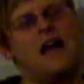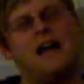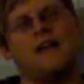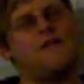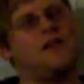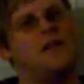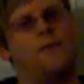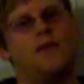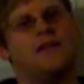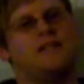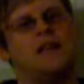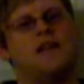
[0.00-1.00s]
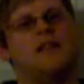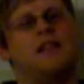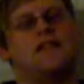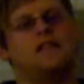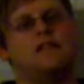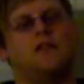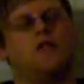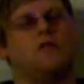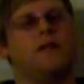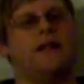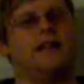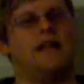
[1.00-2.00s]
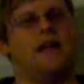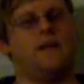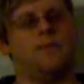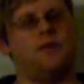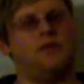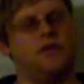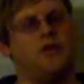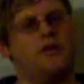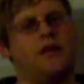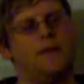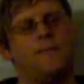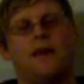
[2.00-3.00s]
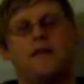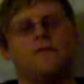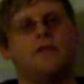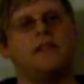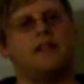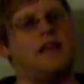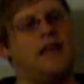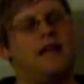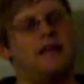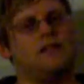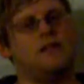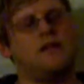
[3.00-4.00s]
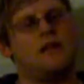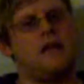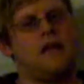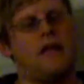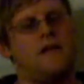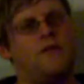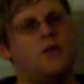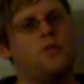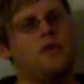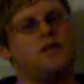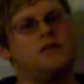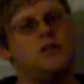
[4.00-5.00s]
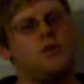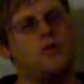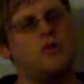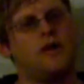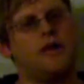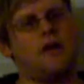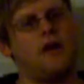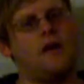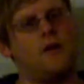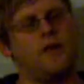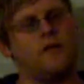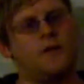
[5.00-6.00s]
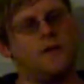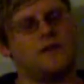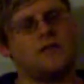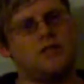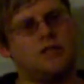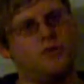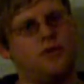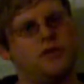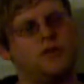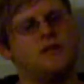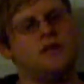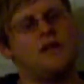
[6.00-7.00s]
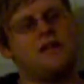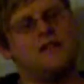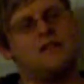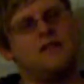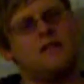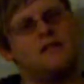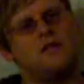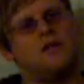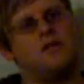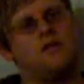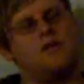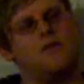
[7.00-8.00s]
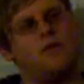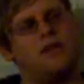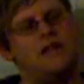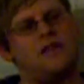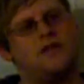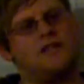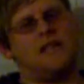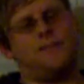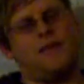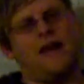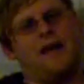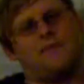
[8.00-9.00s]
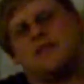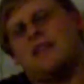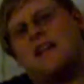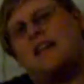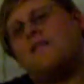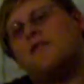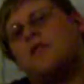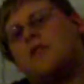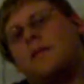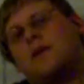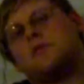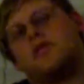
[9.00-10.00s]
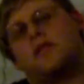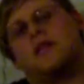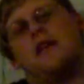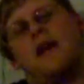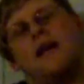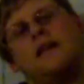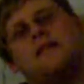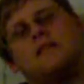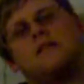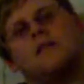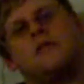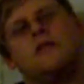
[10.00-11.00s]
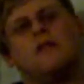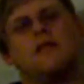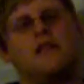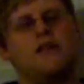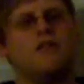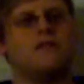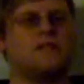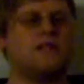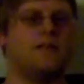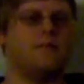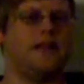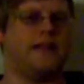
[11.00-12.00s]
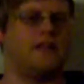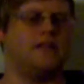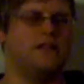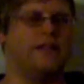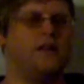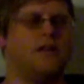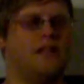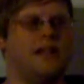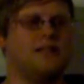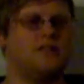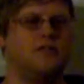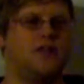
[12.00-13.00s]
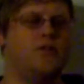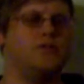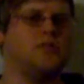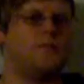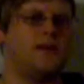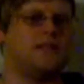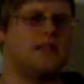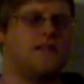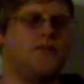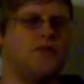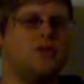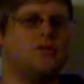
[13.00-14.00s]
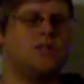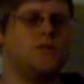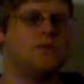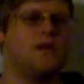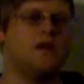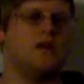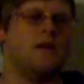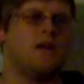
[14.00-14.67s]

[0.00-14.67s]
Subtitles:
I really want to tell you that this is a great game, you should go get it, but I really can't. If you enjoy unorthodox shooters with interesting maps, and even though the maps look nice, there are some, like, little lesser known spots that if you go to,